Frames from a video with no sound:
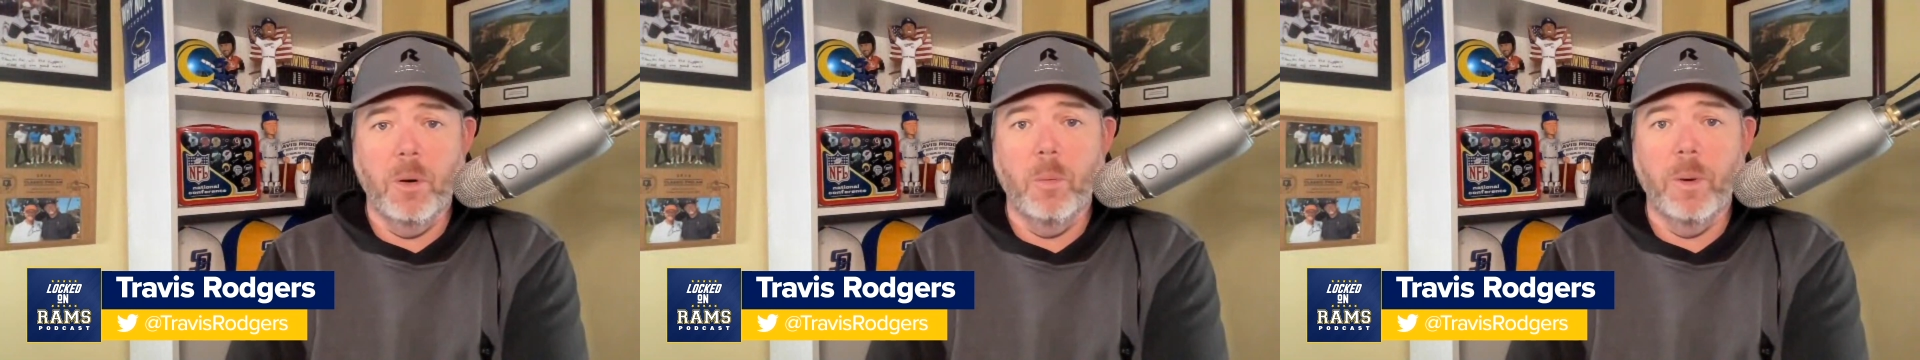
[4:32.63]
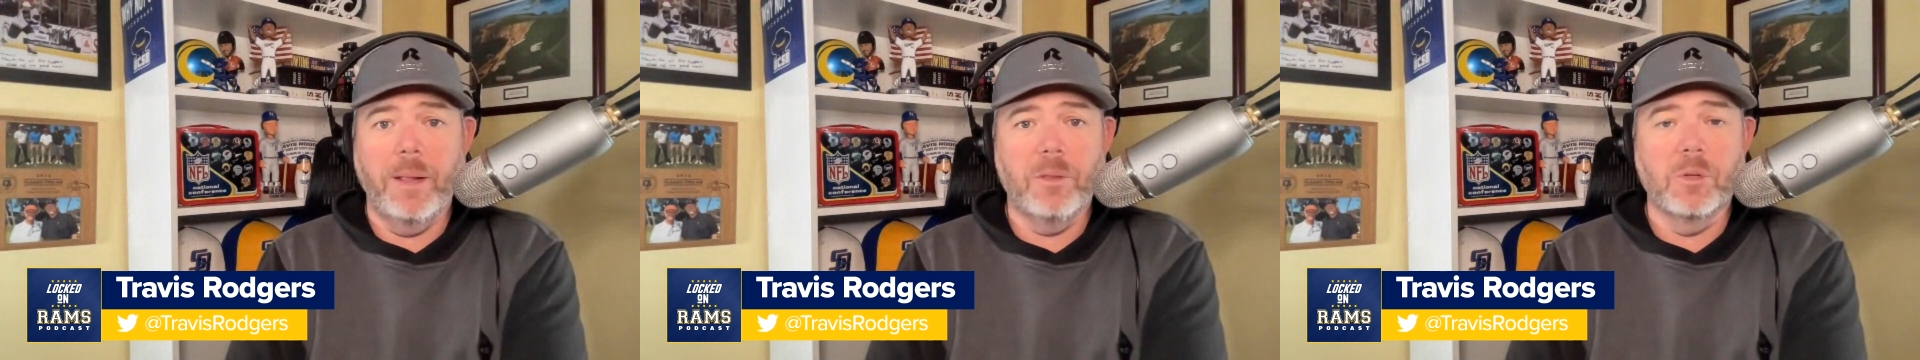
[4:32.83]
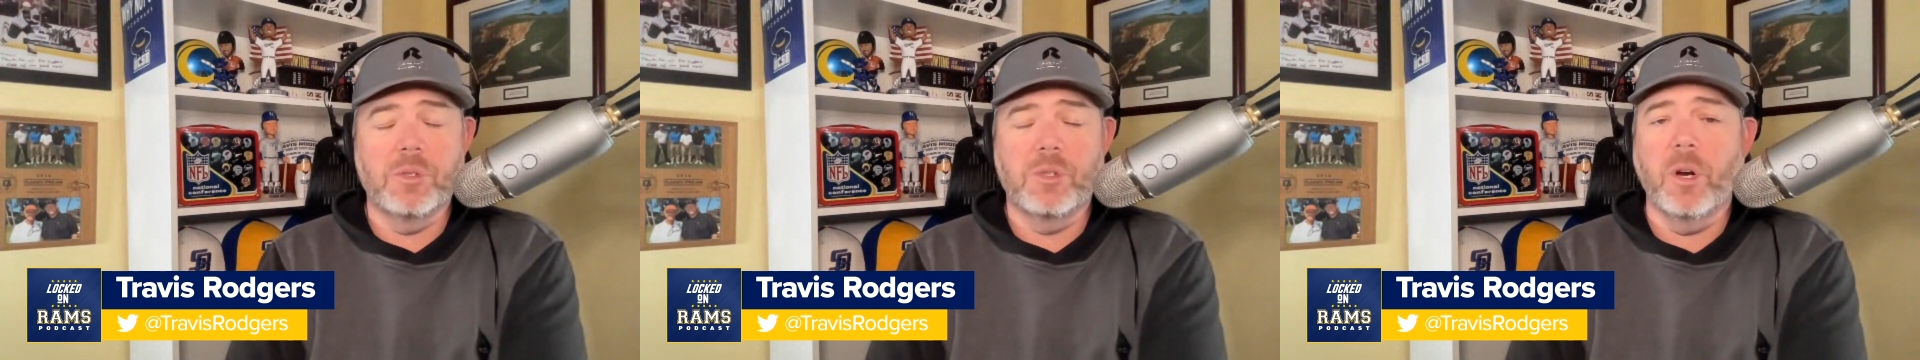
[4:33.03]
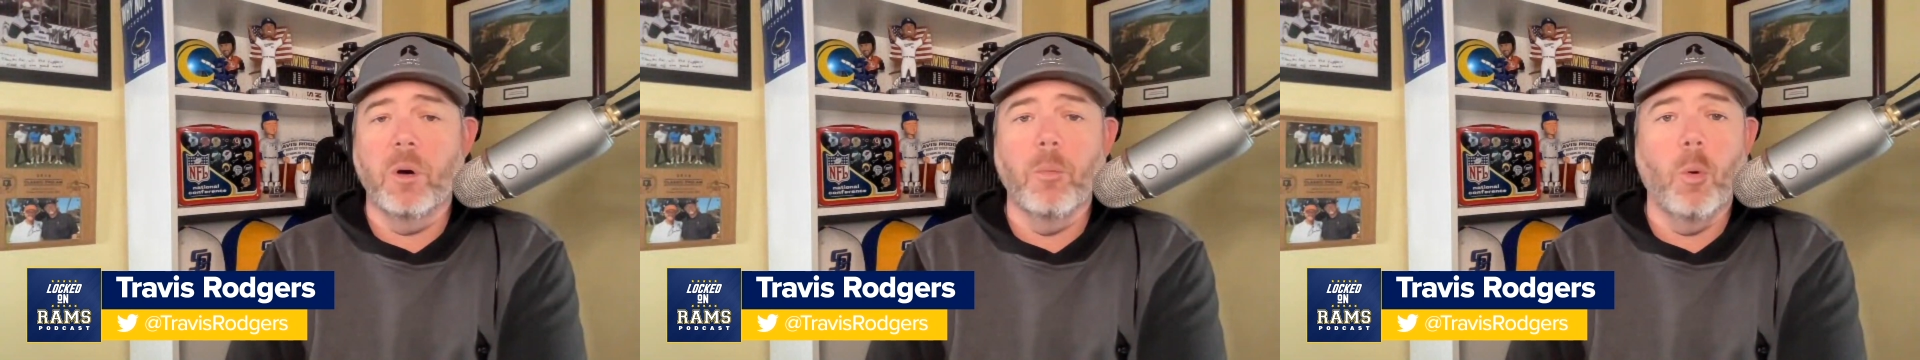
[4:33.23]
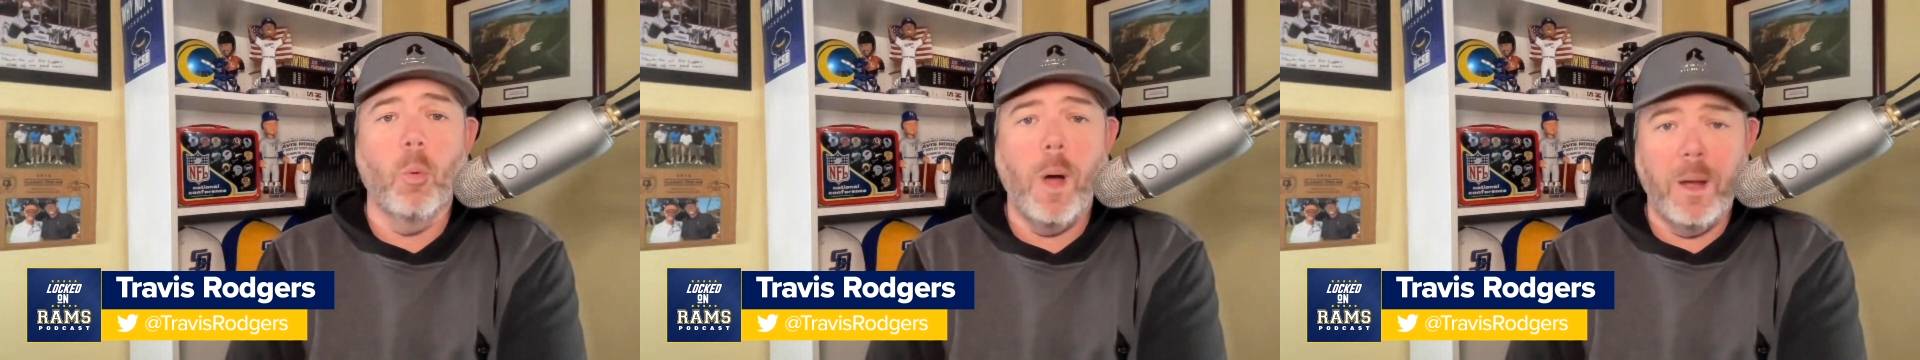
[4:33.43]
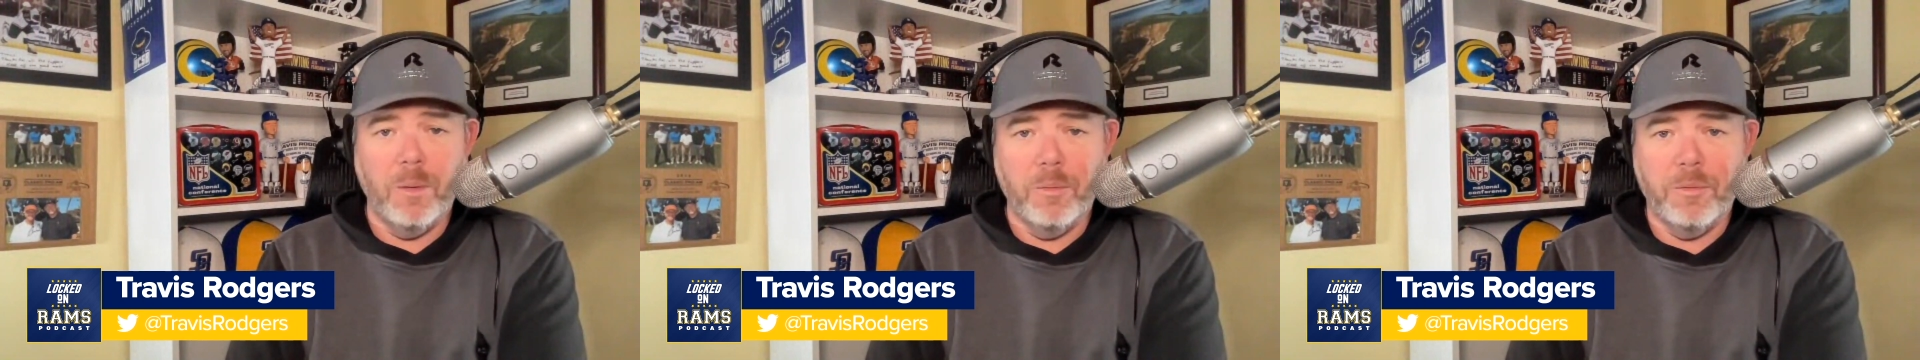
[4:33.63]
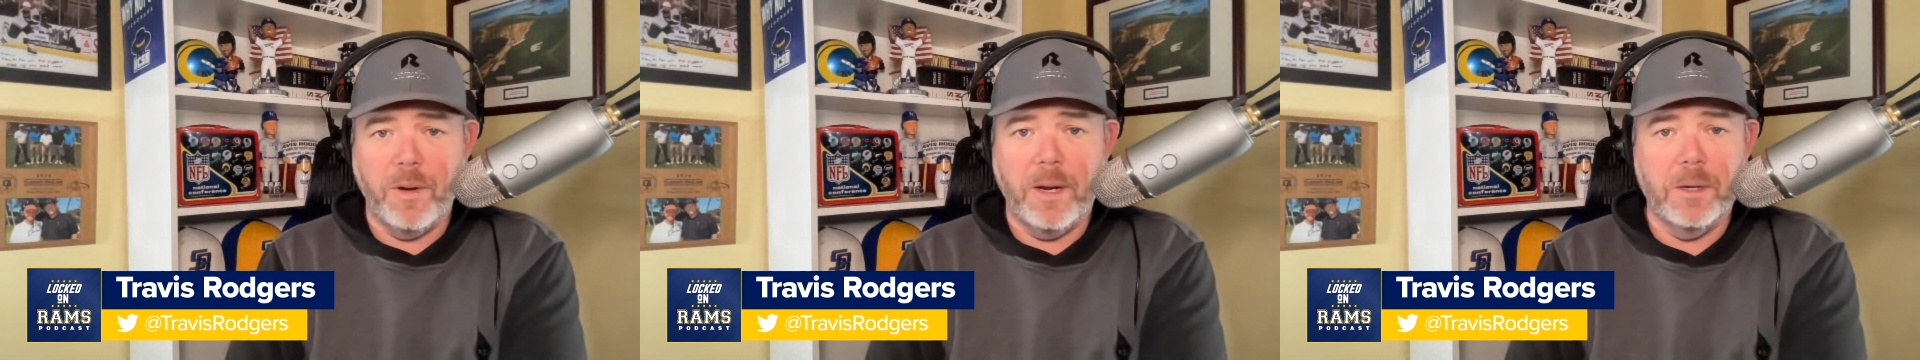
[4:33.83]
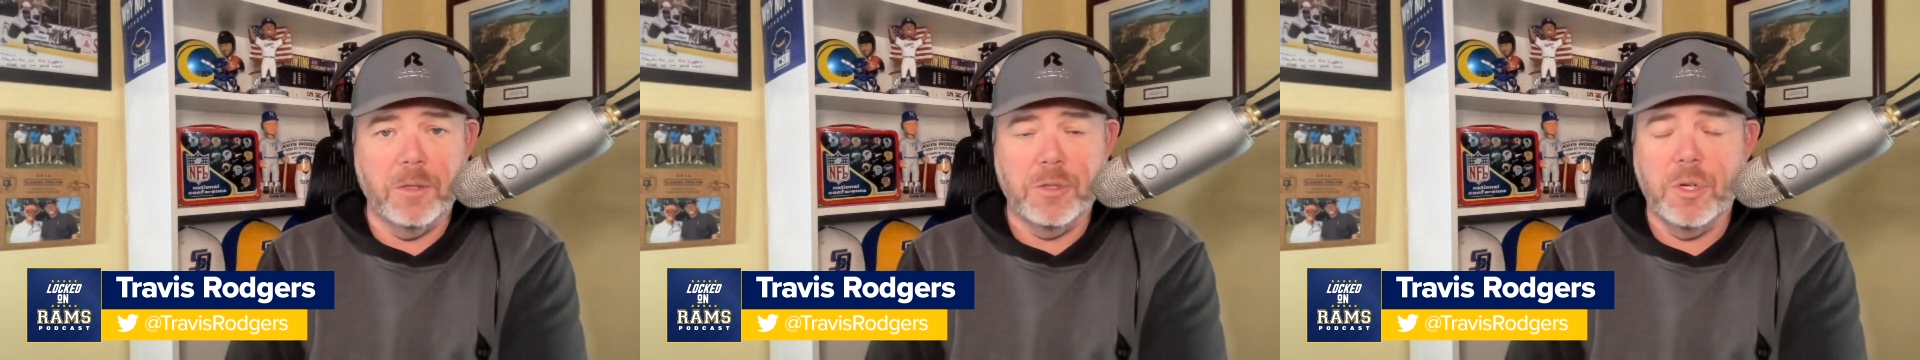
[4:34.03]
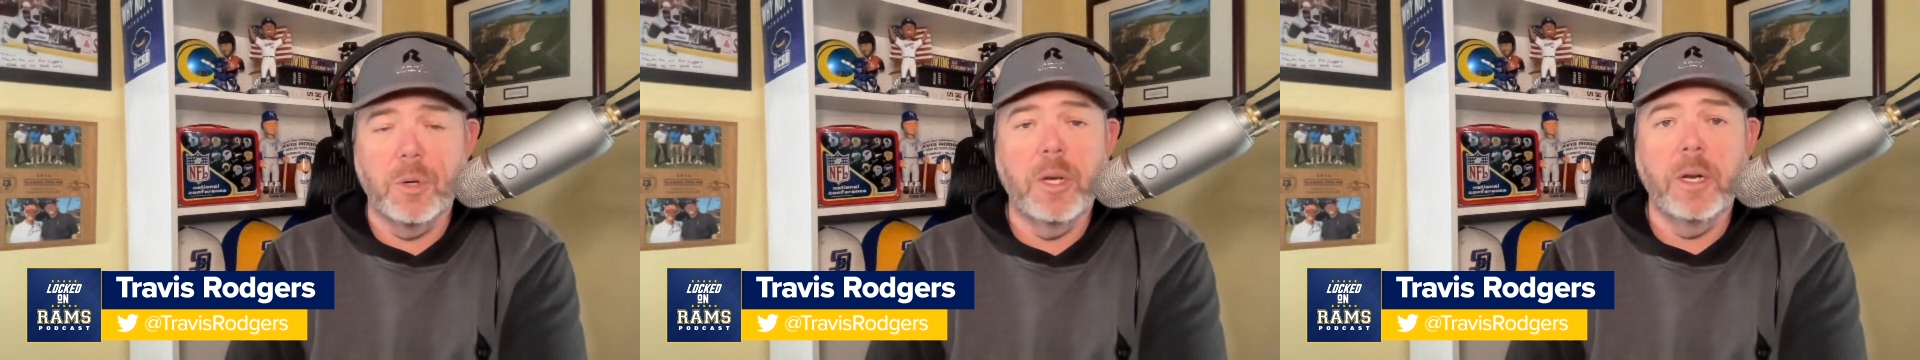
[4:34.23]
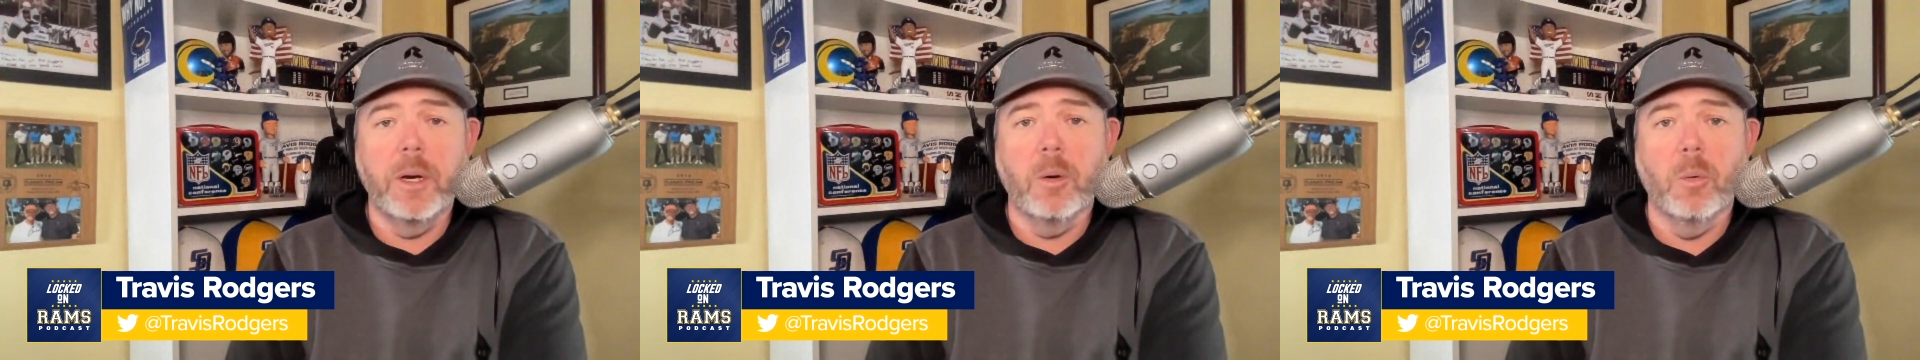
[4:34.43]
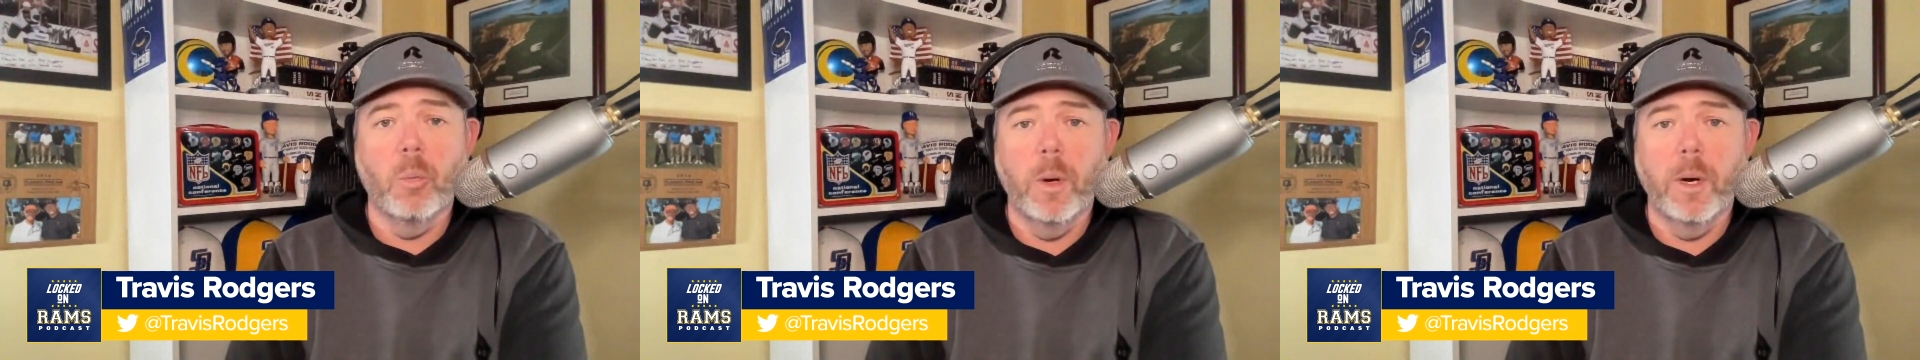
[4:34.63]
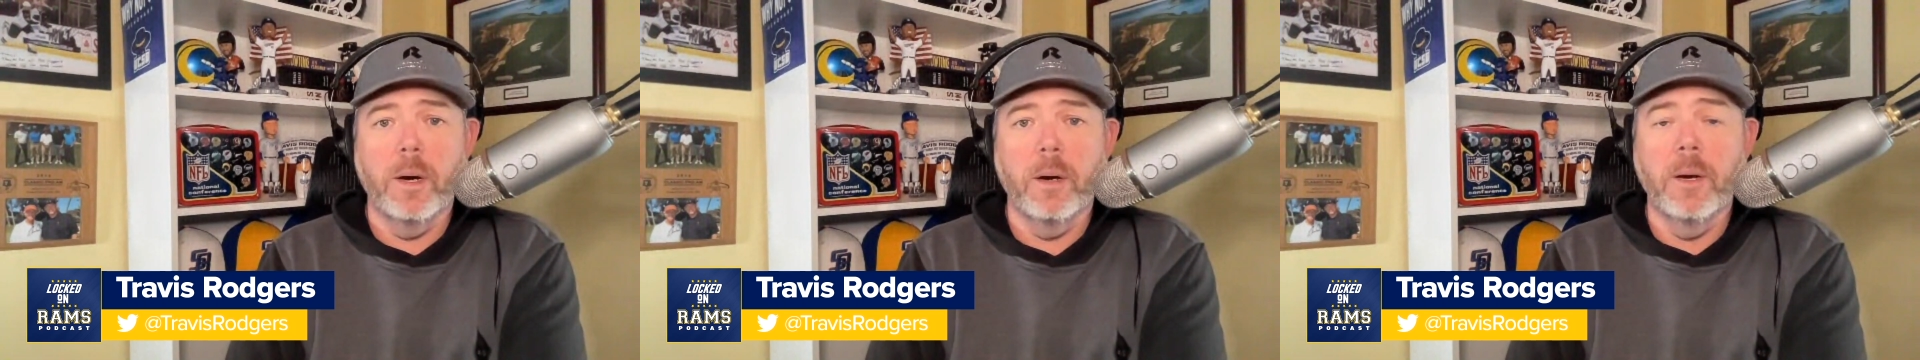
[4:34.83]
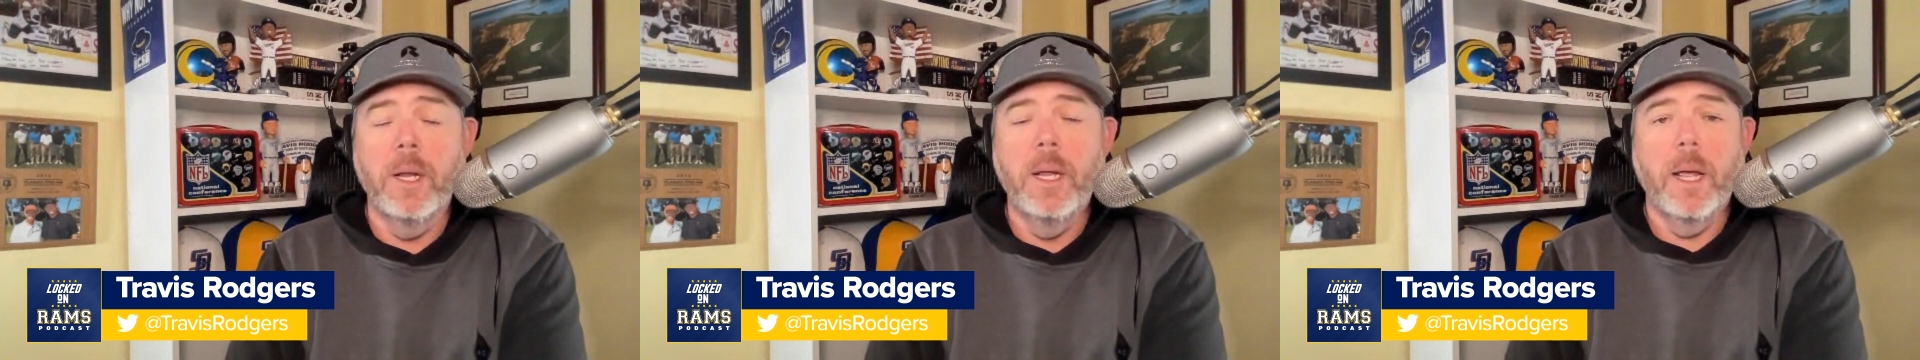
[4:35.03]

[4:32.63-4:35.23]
We had those terrible wildfires near where